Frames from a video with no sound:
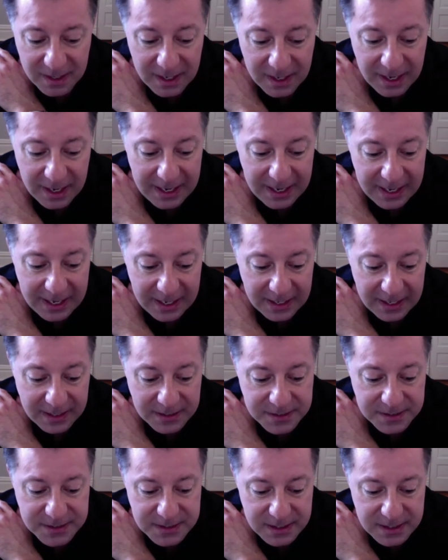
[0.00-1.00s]

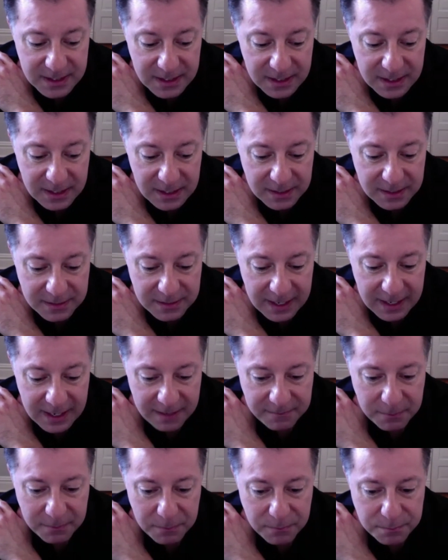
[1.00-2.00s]
And they
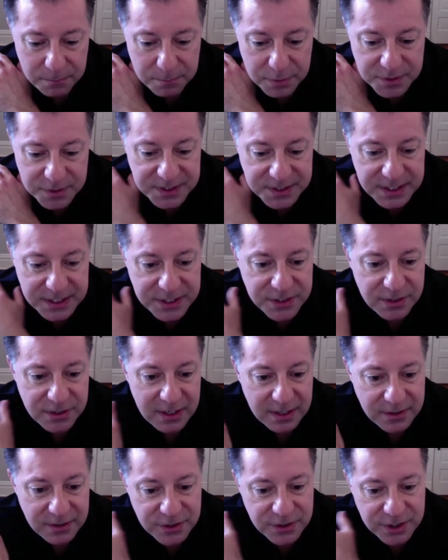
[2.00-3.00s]
have a procedure
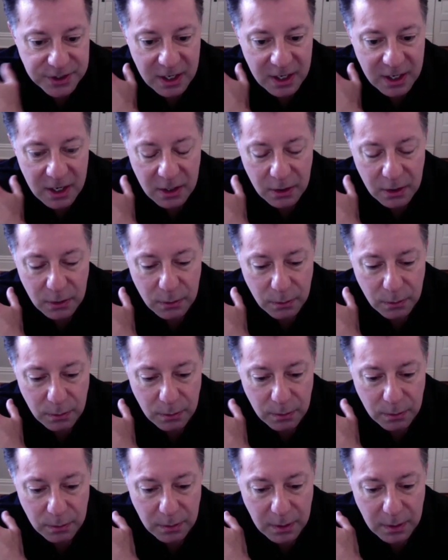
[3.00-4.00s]
out in Chicago.
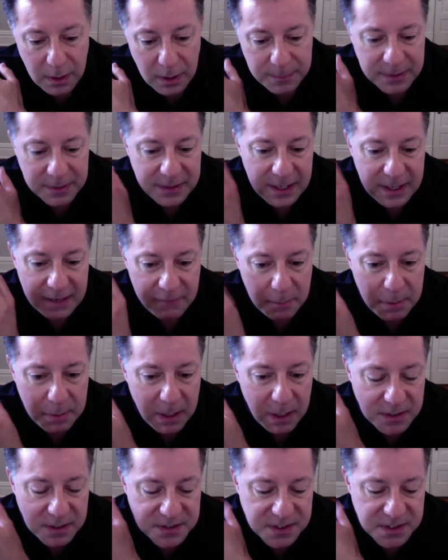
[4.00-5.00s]
I mean, they have a
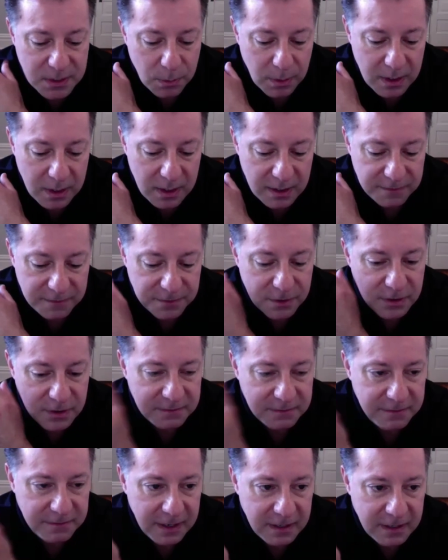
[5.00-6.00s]
policy where if you're an
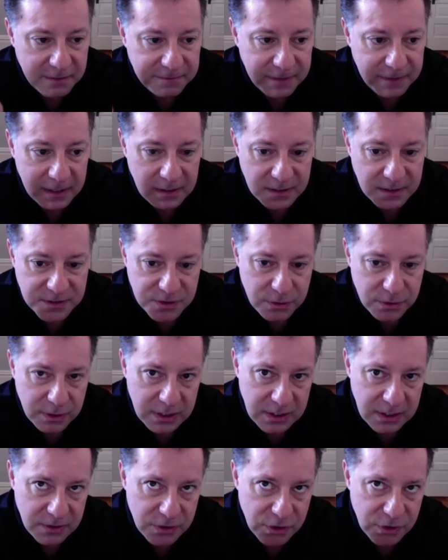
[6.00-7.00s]
invited finalist, you can
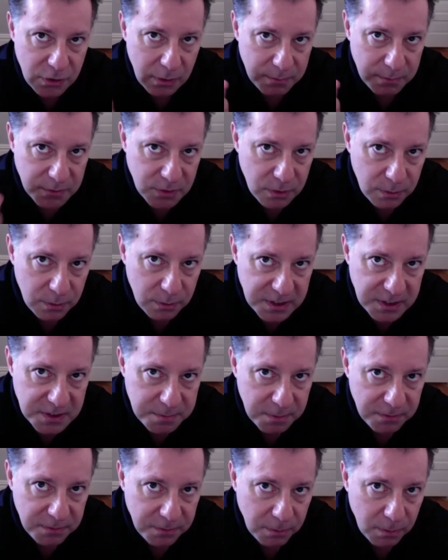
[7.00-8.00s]
either show up 2 weeks
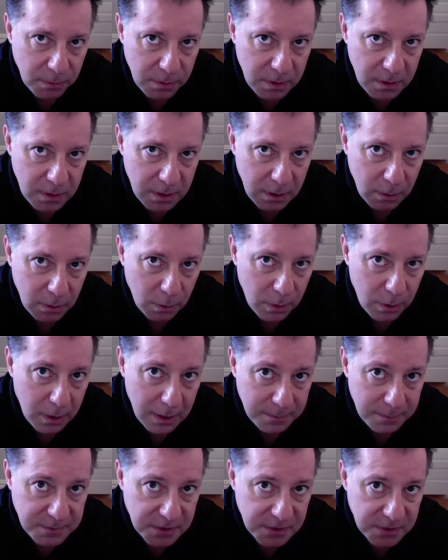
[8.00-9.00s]
before or
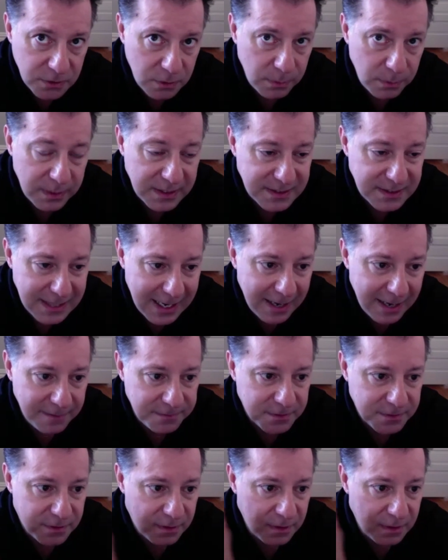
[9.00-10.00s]
up to 2 weeks
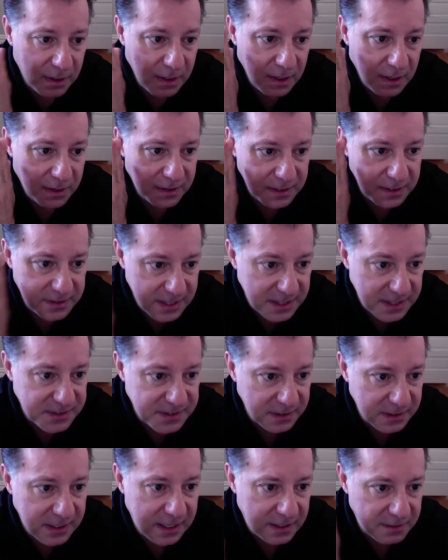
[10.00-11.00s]
after the
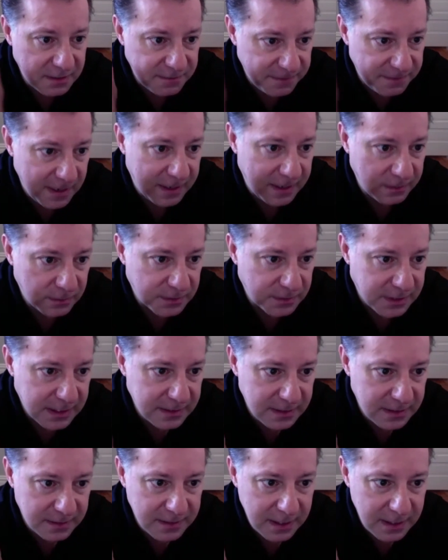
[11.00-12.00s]
designated final date
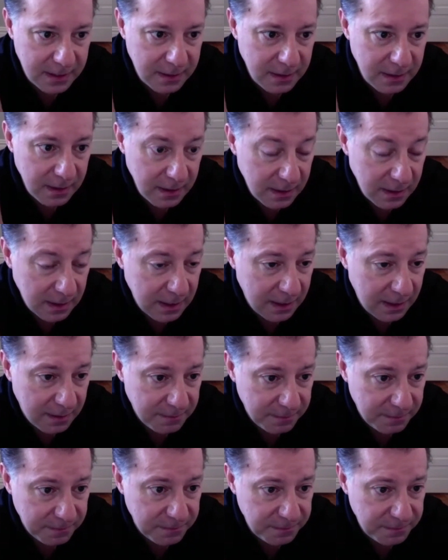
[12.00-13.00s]
that they
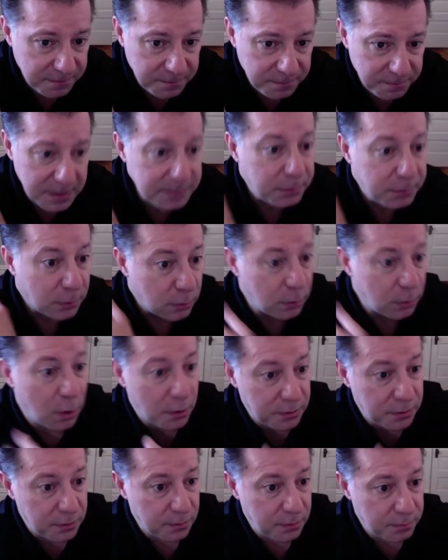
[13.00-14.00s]
have people who
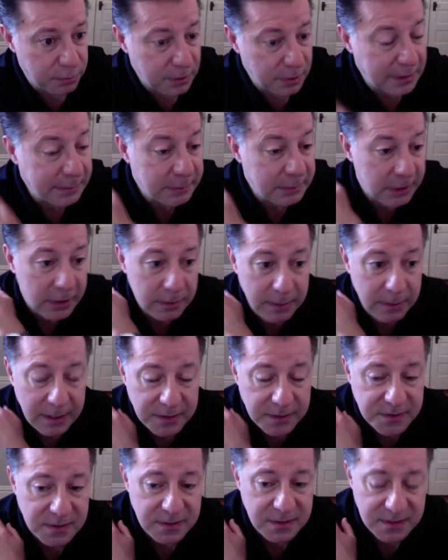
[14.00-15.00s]
go through preliminary
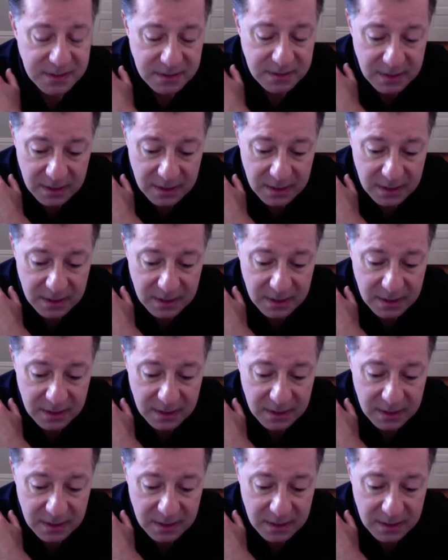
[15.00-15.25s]
rounds.